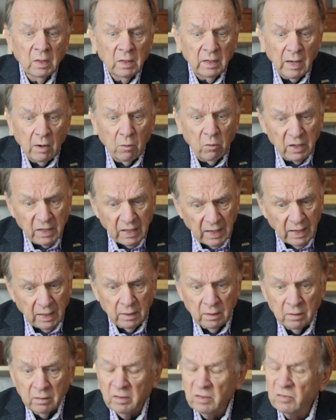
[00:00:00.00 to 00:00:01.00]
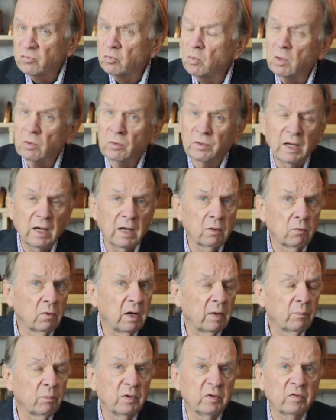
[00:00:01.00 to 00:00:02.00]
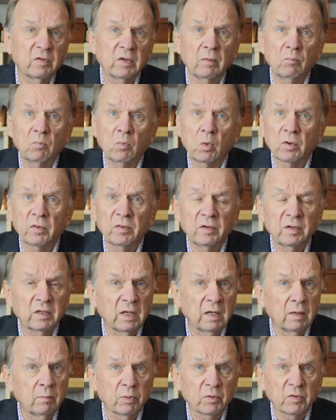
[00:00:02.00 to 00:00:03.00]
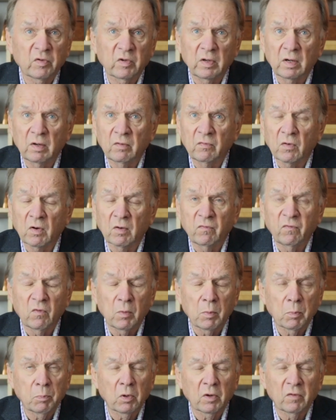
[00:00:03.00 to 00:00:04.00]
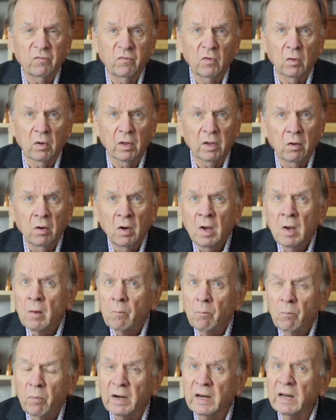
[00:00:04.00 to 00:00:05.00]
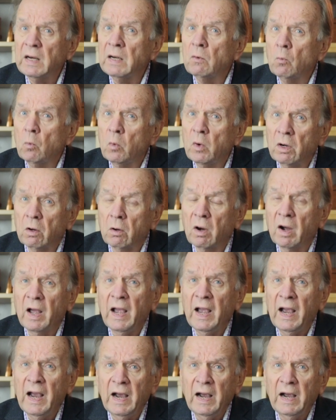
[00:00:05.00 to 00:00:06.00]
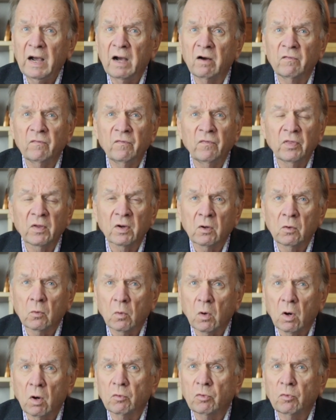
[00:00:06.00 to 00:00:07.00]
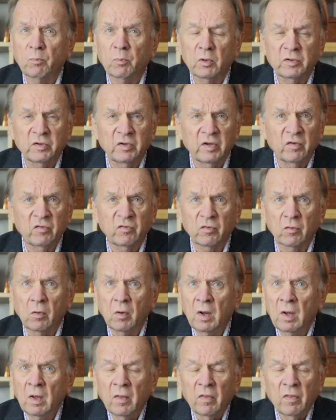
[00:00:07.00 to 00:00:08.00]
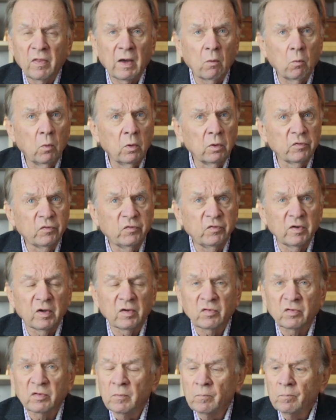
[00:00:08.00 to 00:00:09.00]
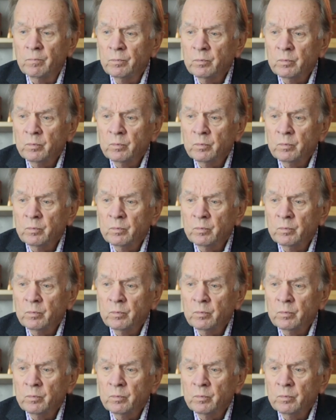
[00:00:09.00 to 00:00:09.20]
Now, again, this will not represent more than ten percent of our portfolio, but it will have the growth potential that will just